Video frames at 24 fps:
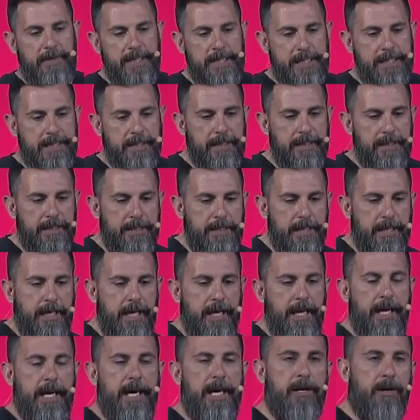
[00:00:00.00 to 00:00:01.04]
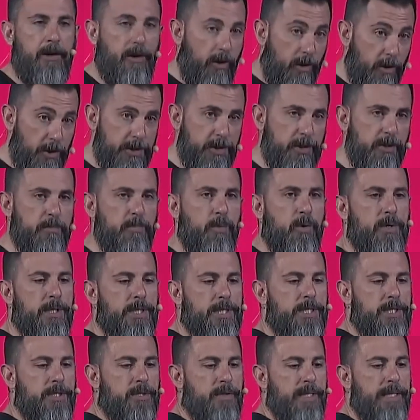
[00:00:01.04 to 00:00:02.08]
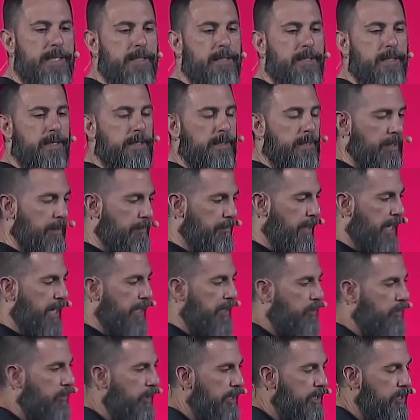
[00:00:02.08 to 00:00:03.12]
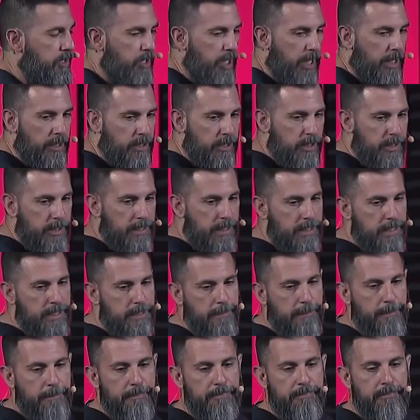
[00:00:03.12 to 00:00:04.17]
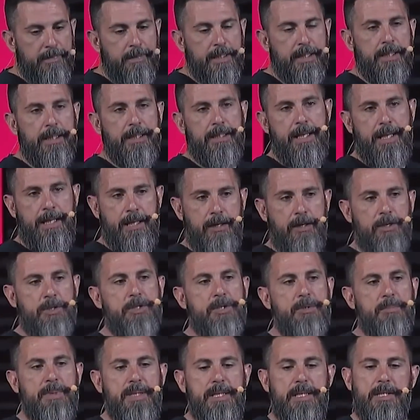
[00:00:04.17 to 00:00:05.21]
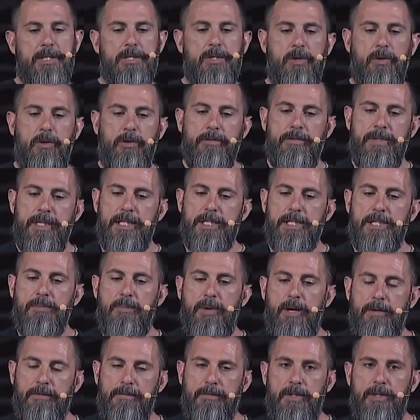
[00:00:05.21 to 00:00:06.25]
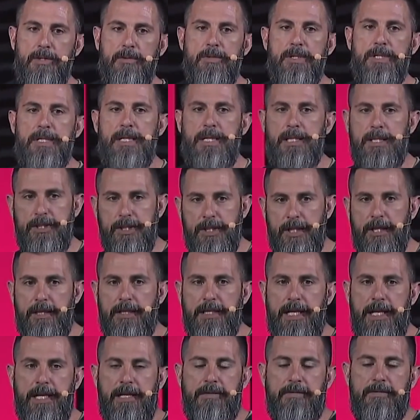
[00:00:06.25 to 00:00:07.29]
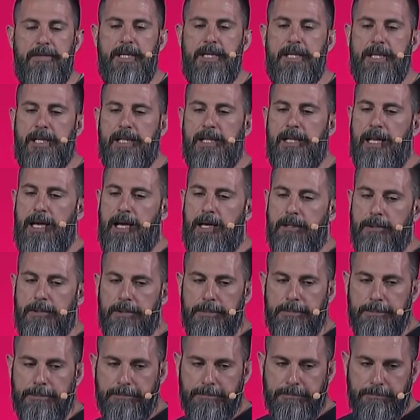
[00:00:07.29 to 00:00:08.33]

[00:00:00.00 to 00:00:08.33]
of insulin and are also more discreet than manual injections. They can also be controlled via smartphones and share data via the cloud.